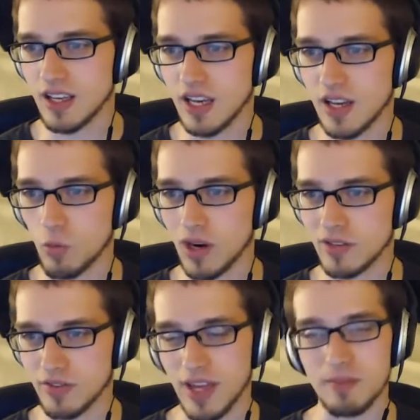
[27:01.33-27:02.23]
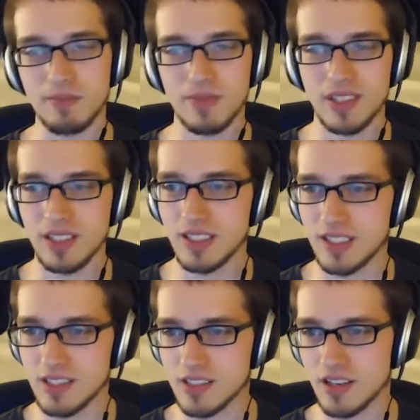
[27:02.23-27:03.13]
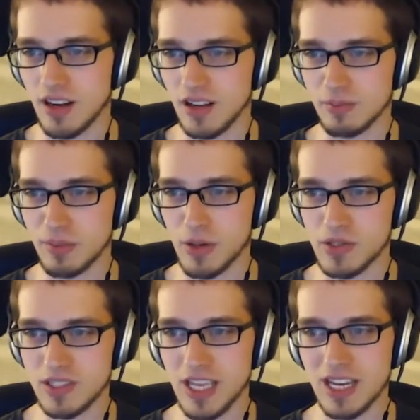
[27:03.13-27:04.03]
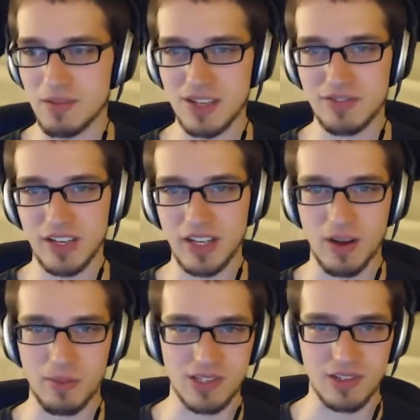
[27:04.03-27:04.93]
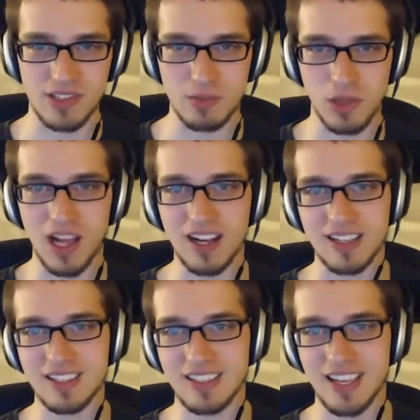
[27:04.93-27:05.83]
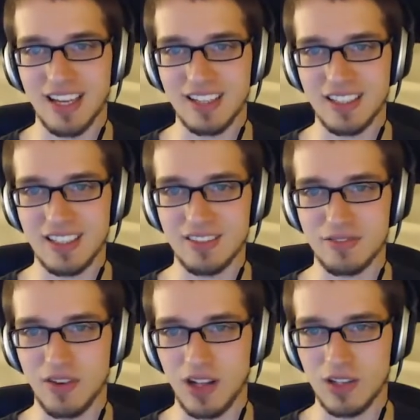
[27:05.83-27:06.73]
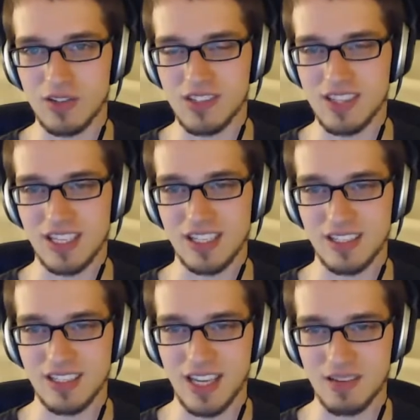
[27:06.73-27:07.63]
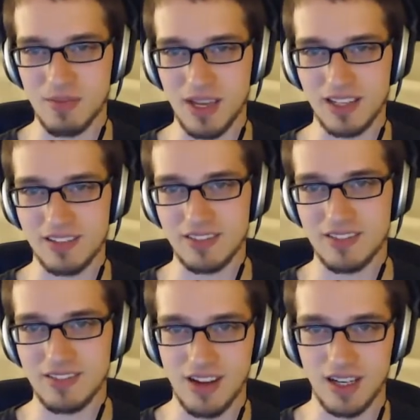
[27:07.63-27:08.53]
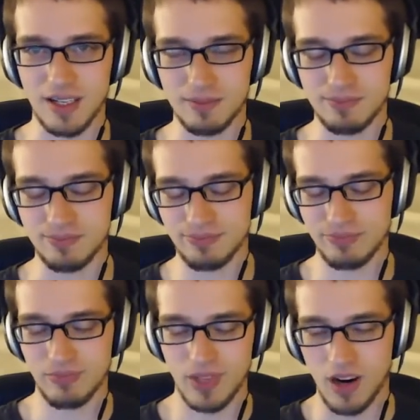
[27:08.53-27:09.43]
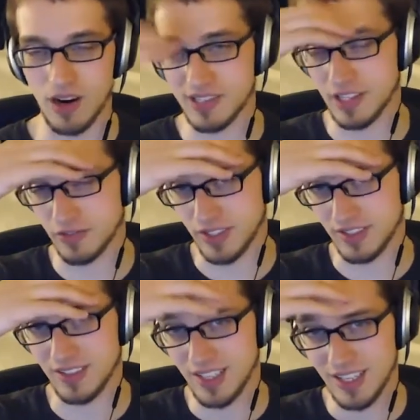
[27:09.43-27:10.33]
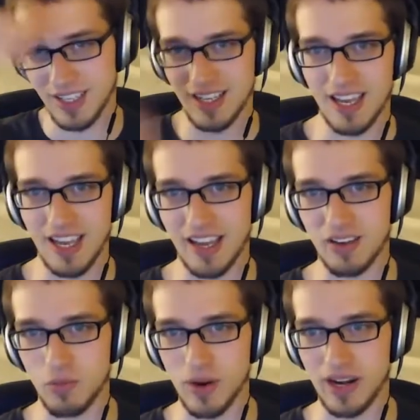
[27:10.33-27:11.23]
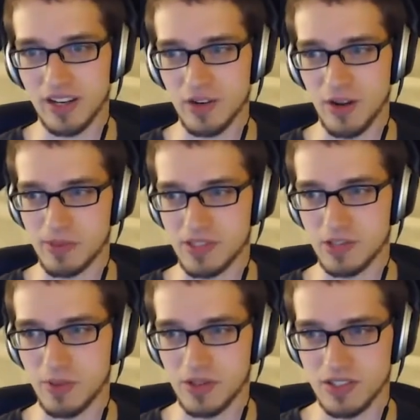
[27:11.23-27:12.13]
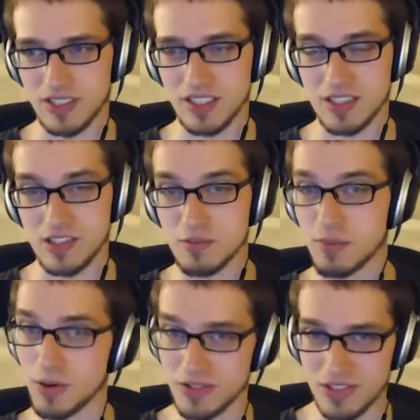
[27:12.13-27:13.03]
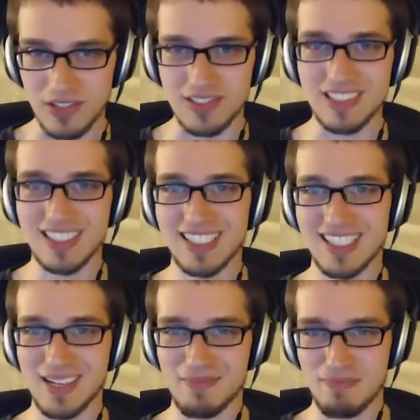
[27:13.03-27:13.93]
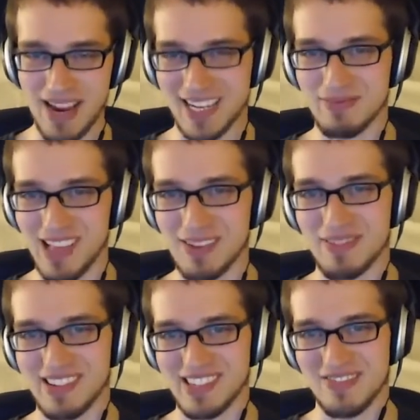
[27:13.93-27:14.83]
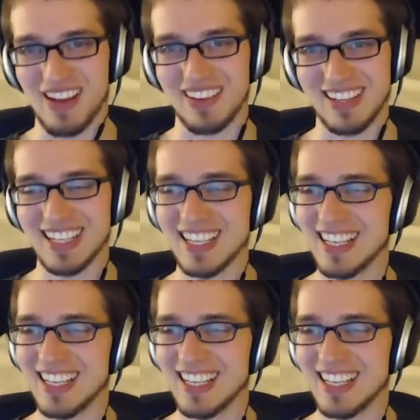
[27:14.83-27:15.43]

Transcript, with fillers: and one of them is called Post Get It Made Video Episodes to Blog, and it follows the Get It Made RSS feed, and when a new episode's posted, it's supposed to make a blog post about it.